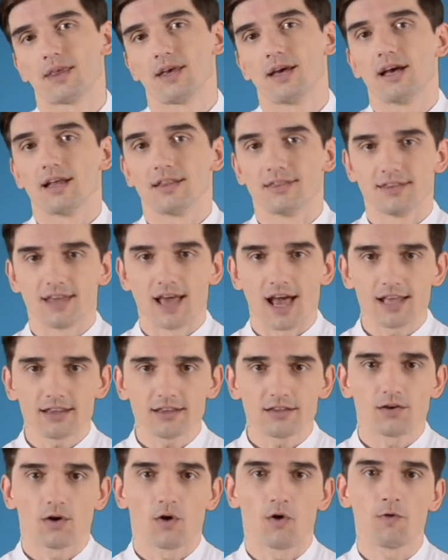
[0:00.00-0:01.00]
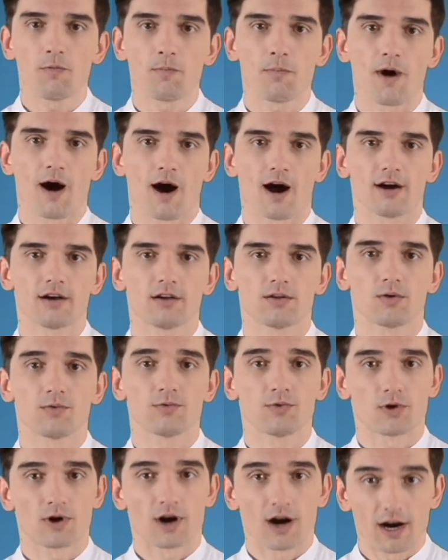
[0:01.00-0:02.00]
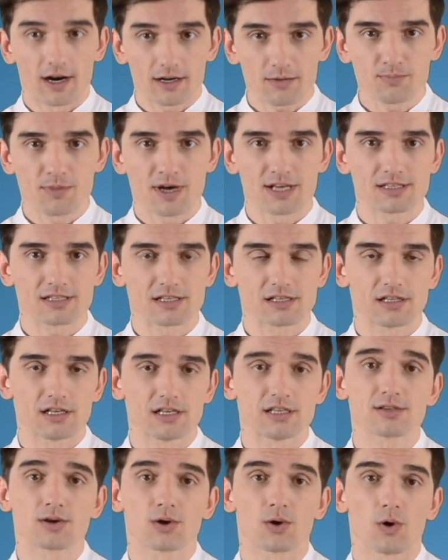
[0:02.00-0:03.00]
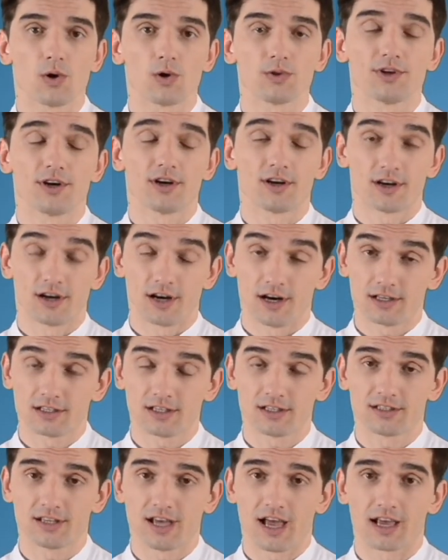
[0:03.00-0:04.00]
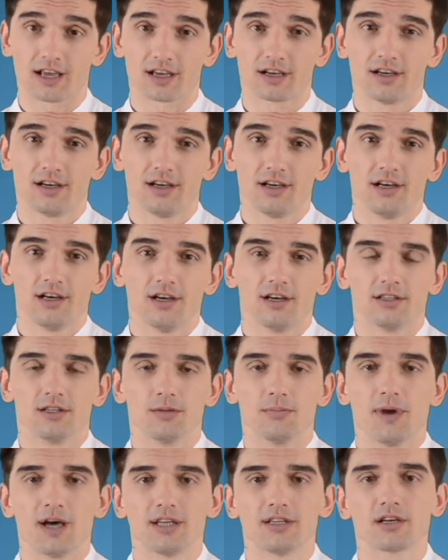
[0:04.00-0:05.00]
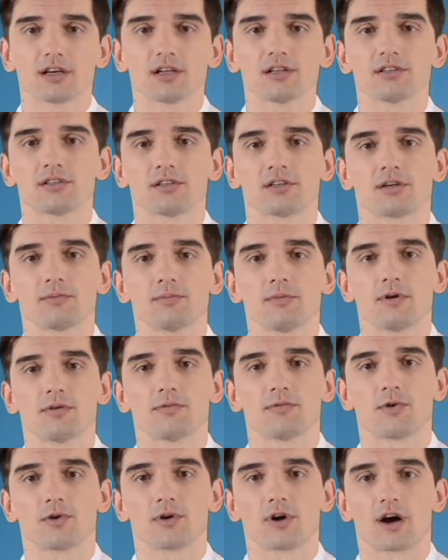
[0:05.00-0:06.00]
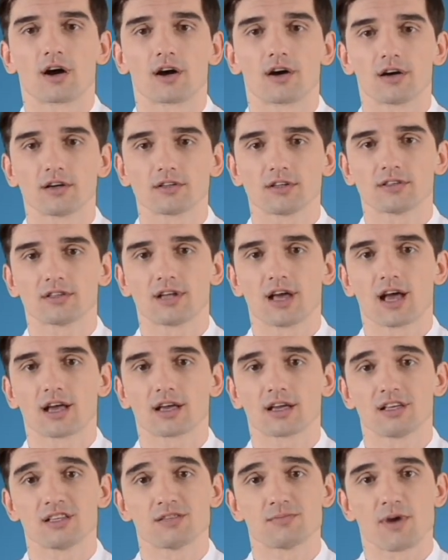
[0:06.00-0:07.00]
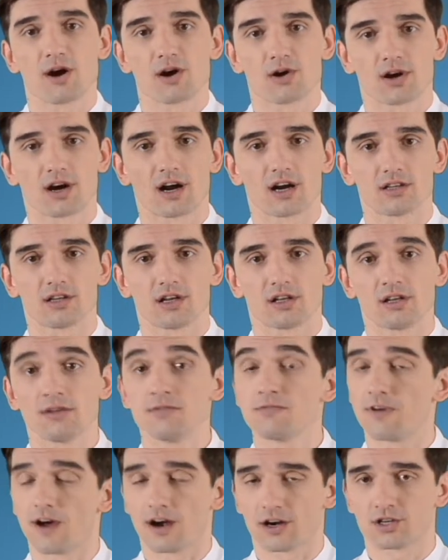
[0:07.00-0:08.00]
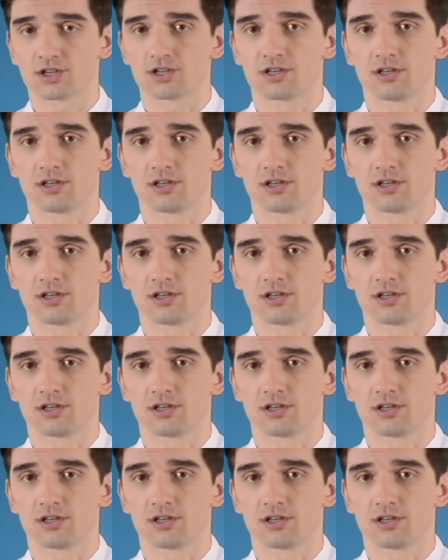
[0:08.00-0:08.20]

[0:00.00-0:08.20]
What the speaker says: Death of part of your heart muscle is called a heart attack. The medical term for a heart attack is myocardial infarction.